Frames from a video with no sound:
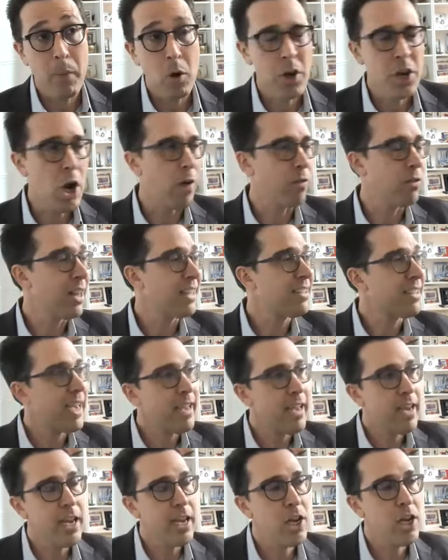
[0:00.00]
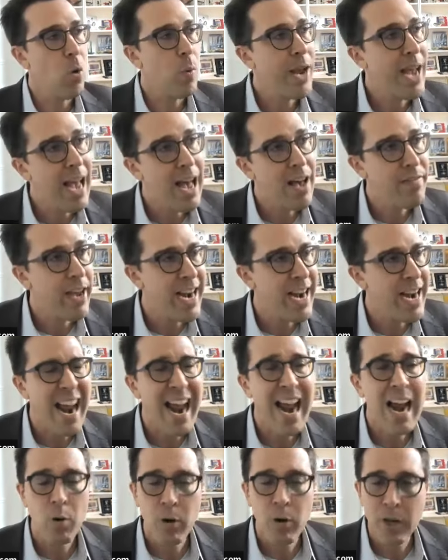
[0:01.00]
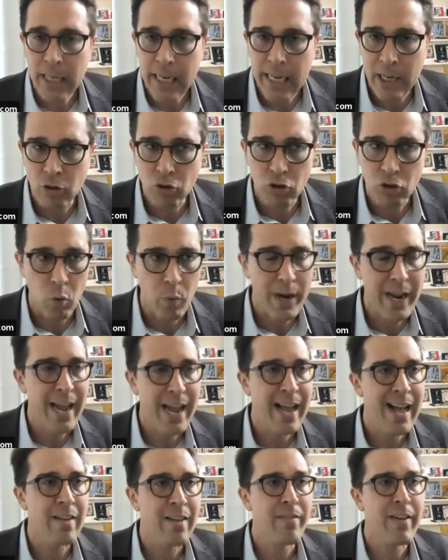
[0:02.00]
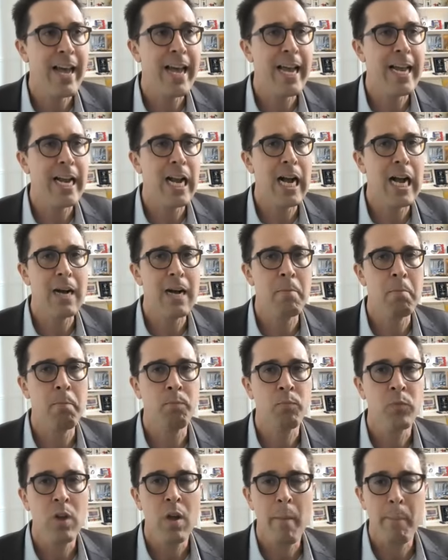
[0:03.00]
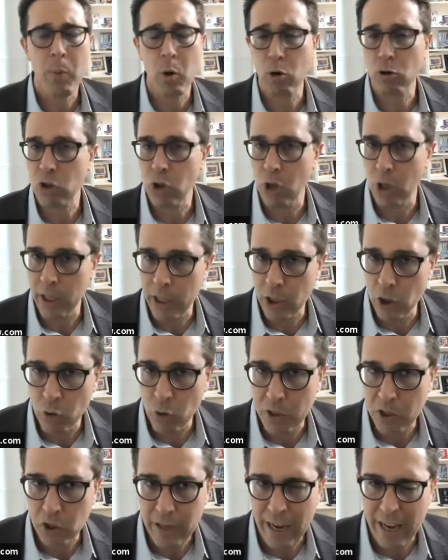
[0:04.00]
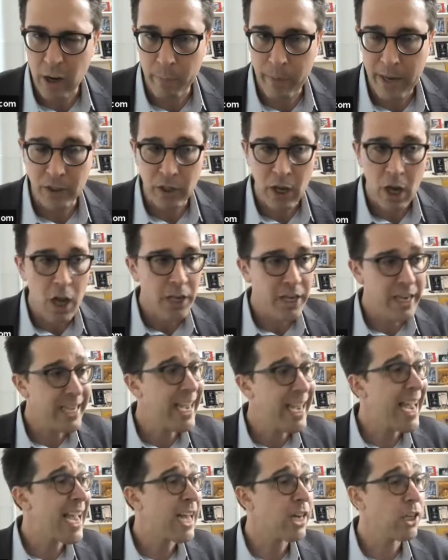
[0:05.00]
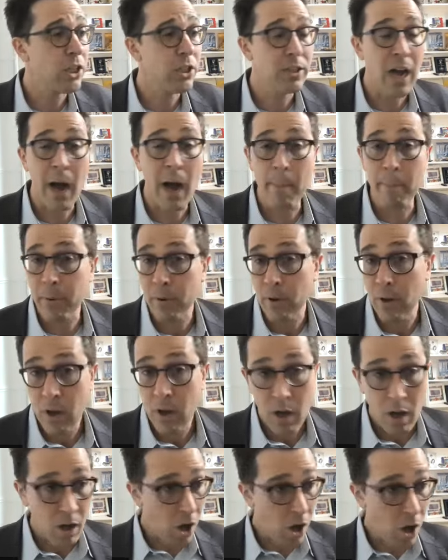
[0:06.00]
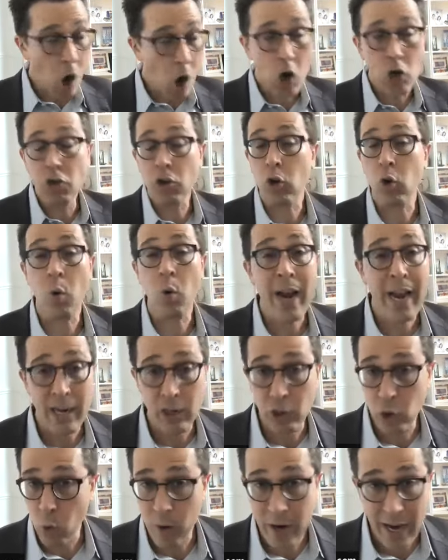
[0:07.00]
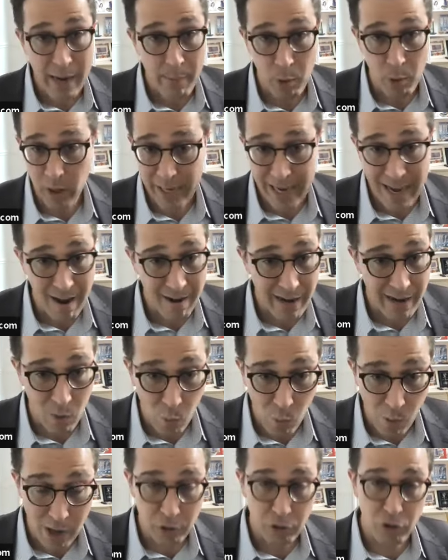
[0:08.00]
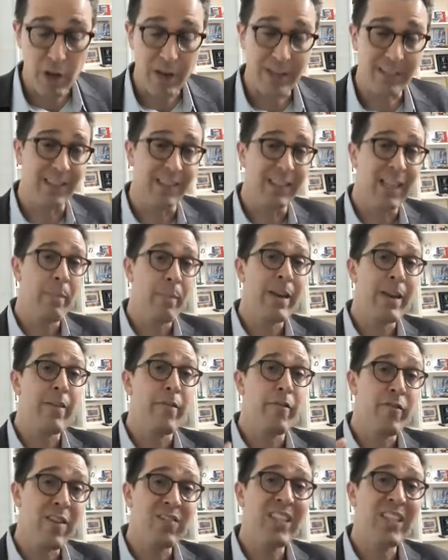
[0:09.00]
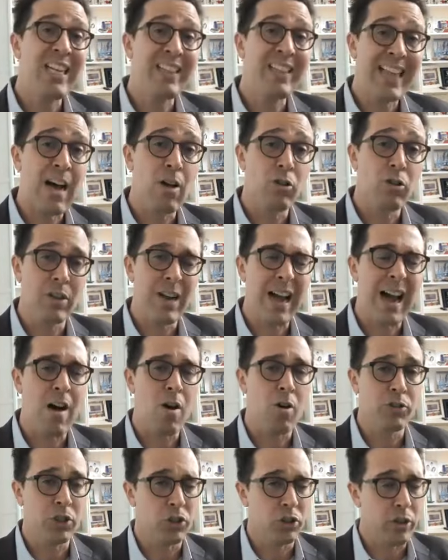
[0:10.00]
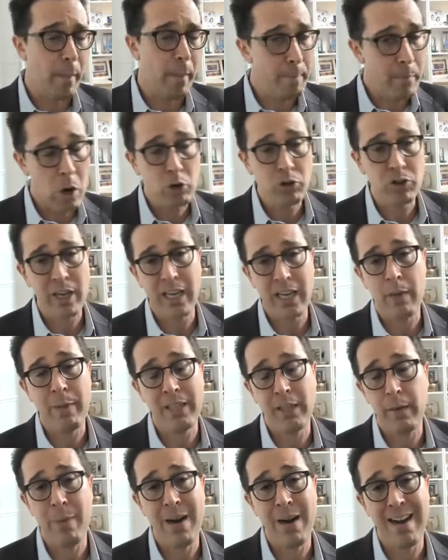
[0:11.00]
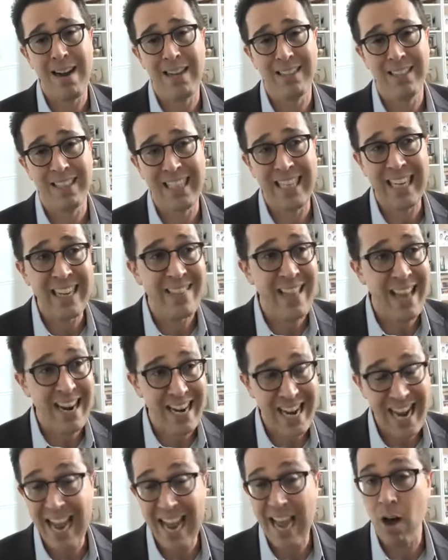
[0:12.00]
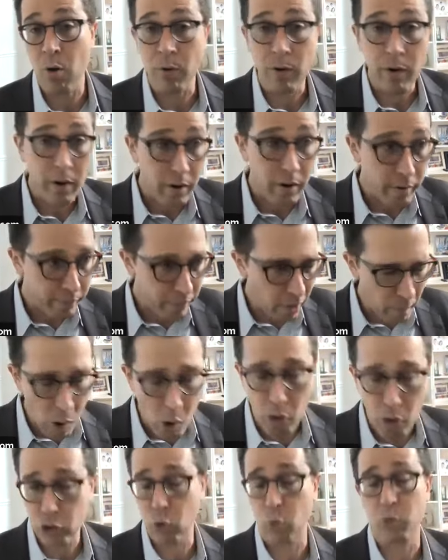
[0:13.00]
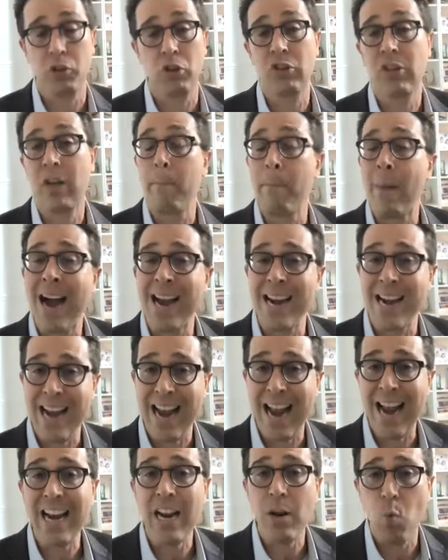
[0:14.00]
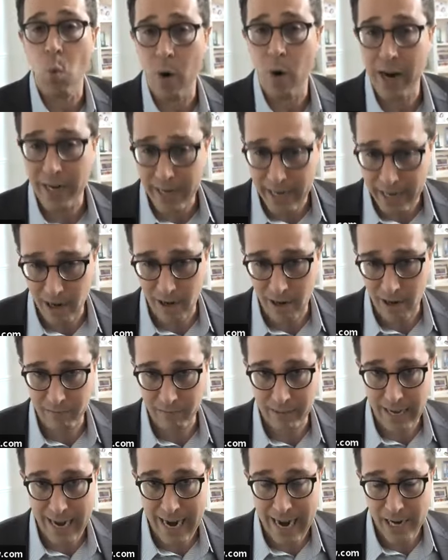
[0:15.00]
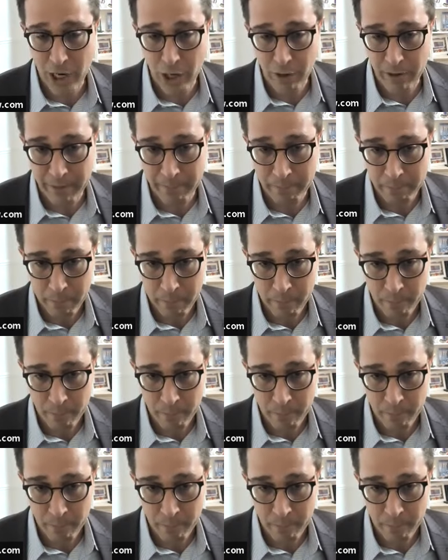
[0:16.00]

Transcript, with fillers: you know, let's say you know we have an inheritance or we have a um, personal injury settlement. Mm-hmm. You can't dump a hundred grand into an able account at once. It's limited. Fifteen thousand dollars is the most that can be deposited in that account from all sources combined in any one year. Is that accurate?